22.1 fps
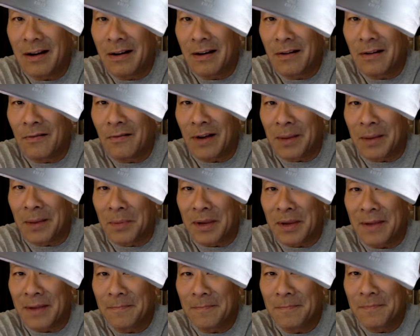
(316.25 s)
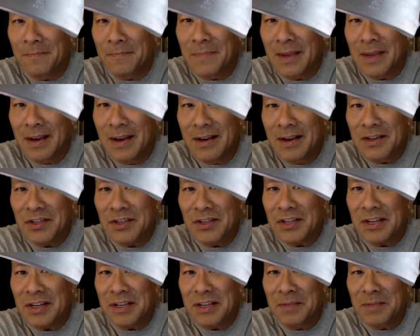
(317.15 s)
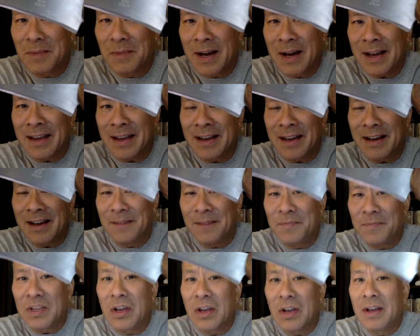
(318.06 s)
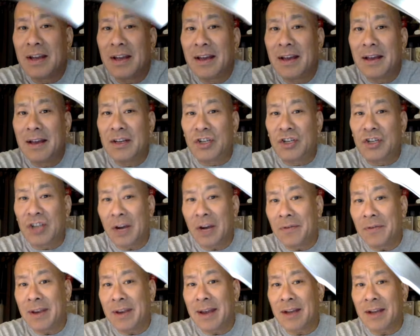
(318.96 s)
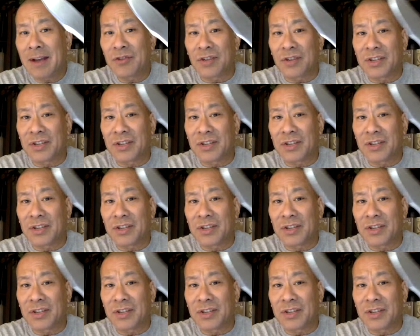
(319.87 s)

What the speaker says: Rigby. She is my geriatric.